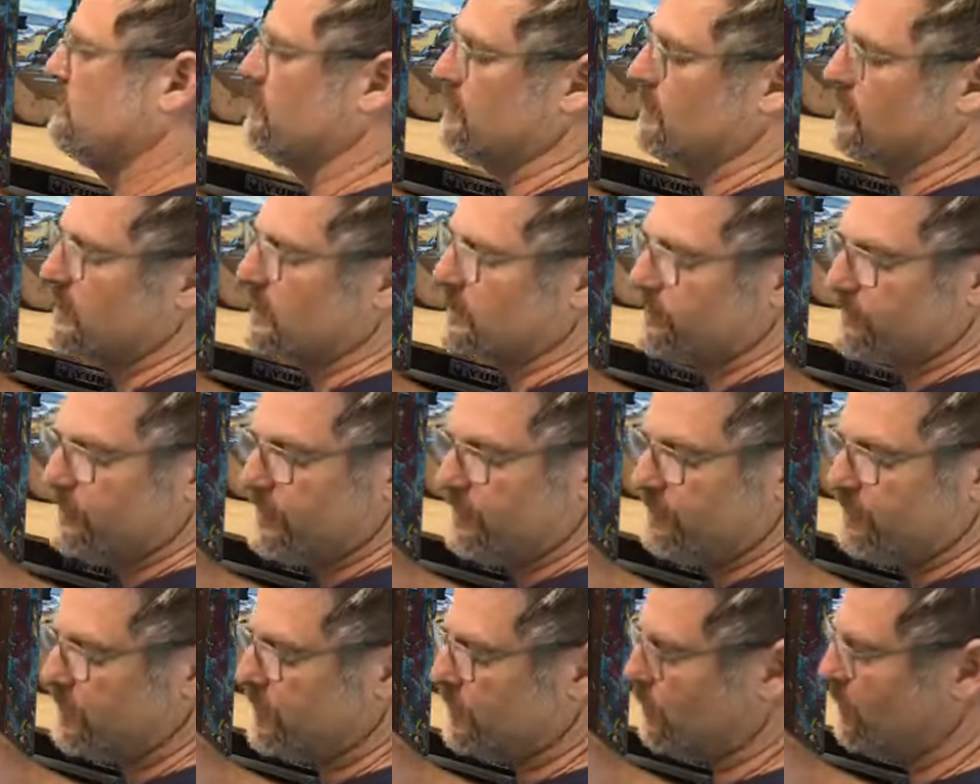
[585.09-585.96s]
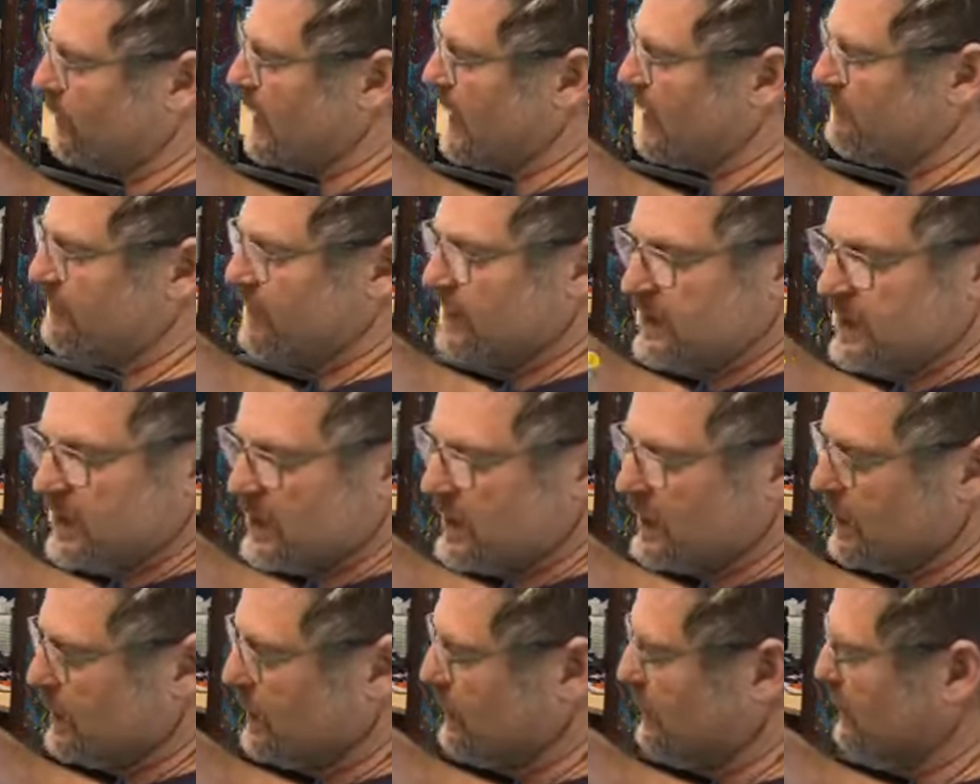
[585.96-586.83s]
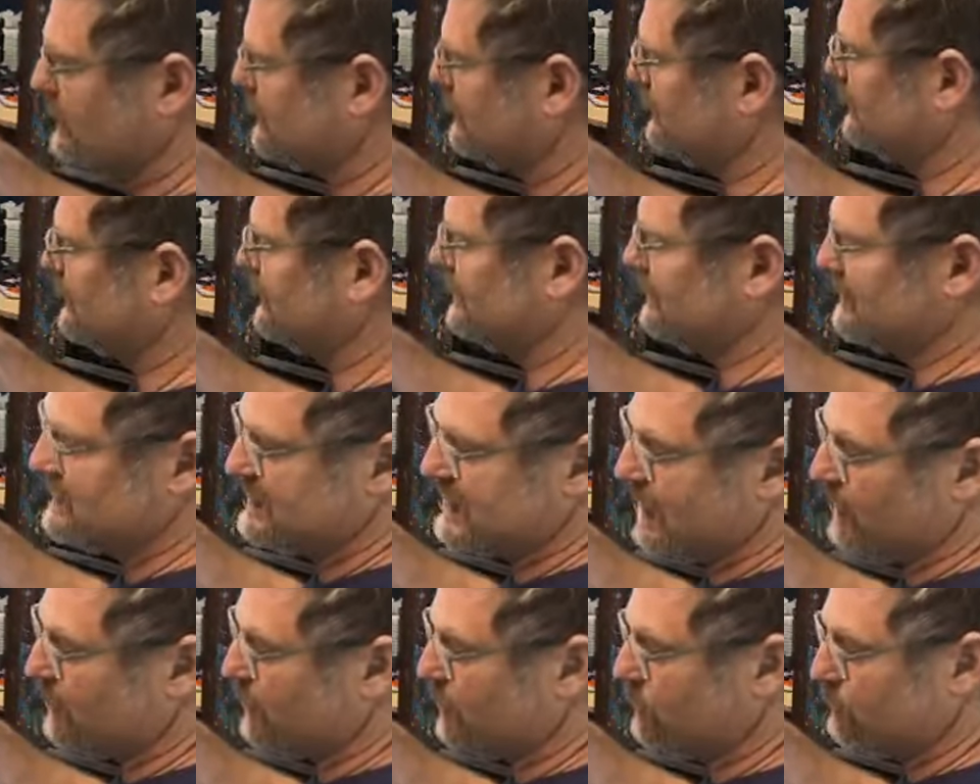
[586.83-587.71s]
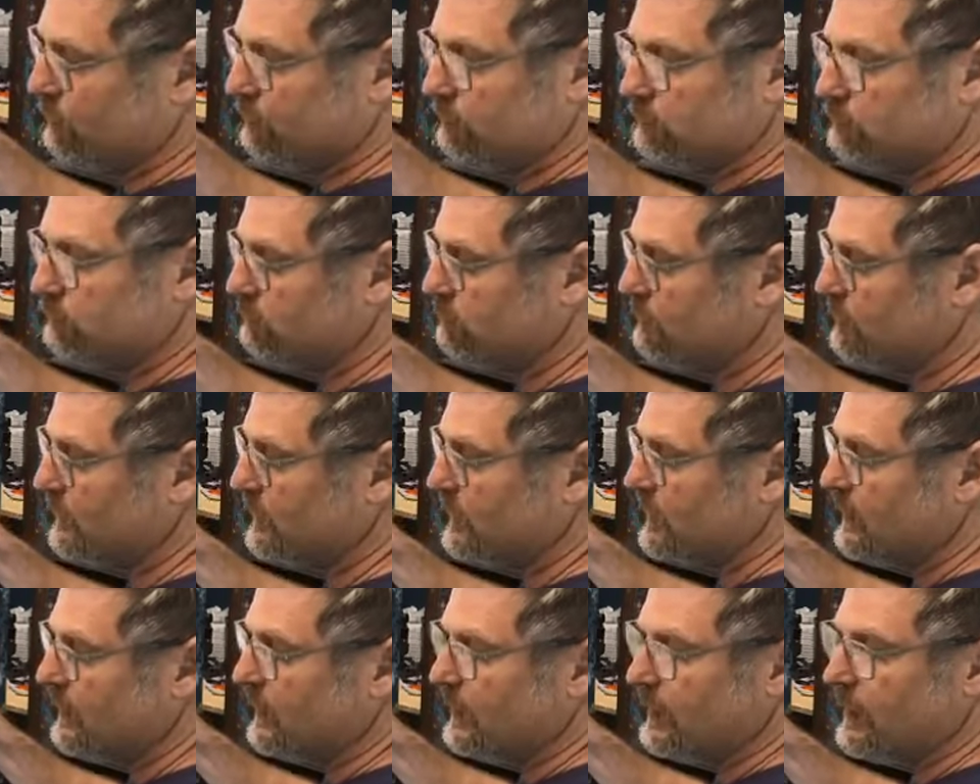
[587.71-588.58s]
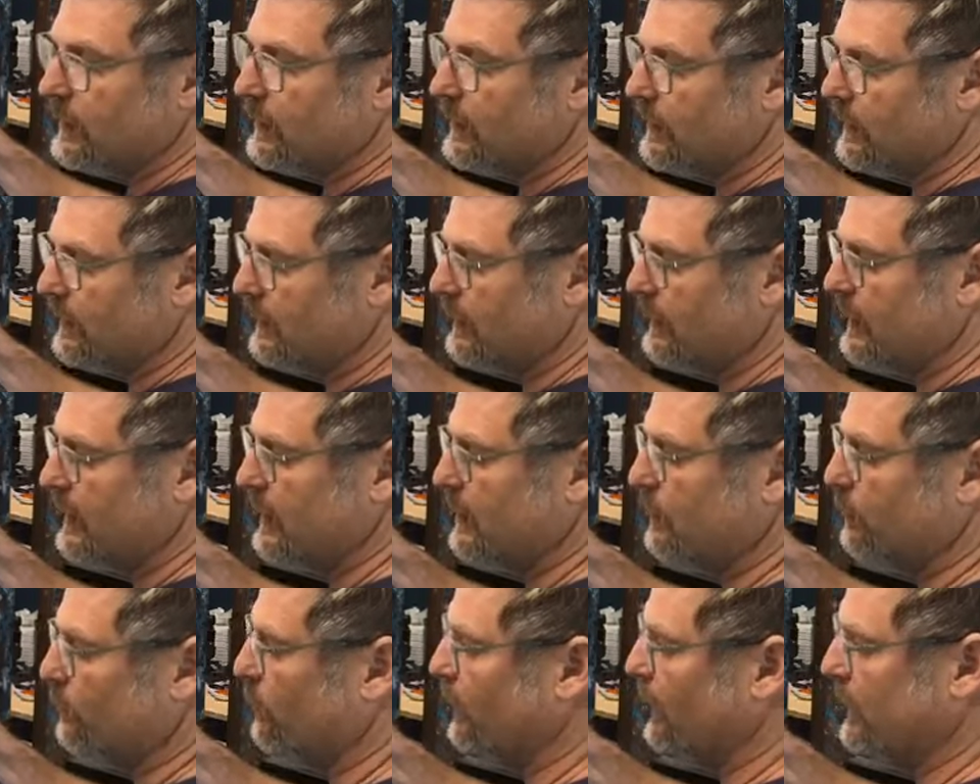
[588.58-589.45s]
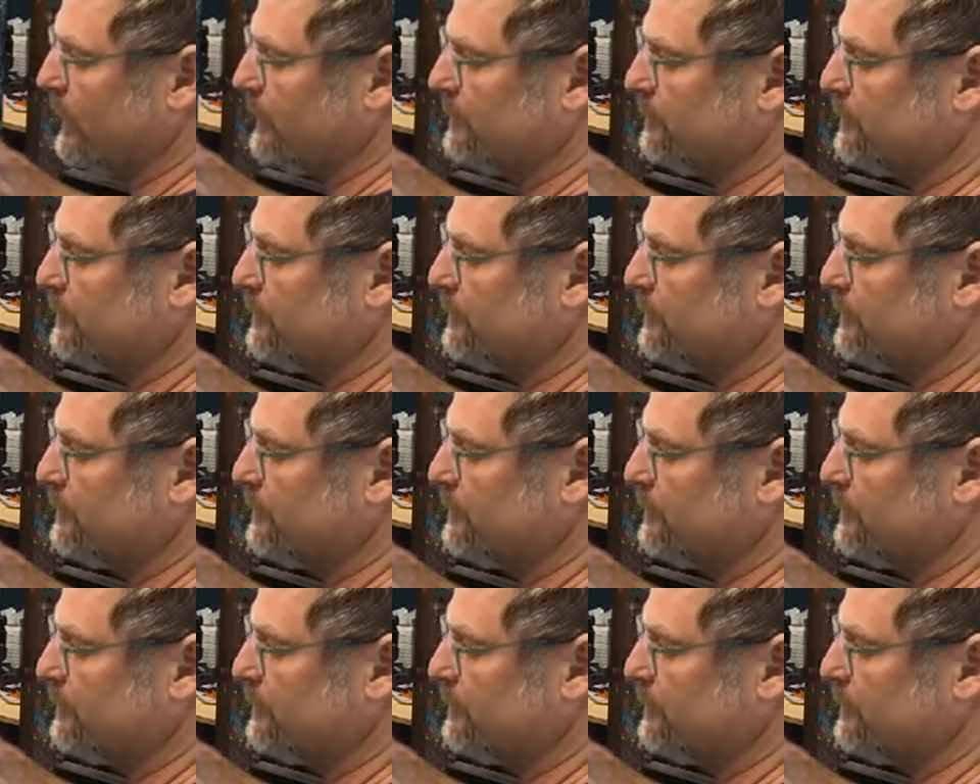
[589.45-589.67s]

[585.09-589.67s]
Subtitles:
If you don't have it, yellow, and a white.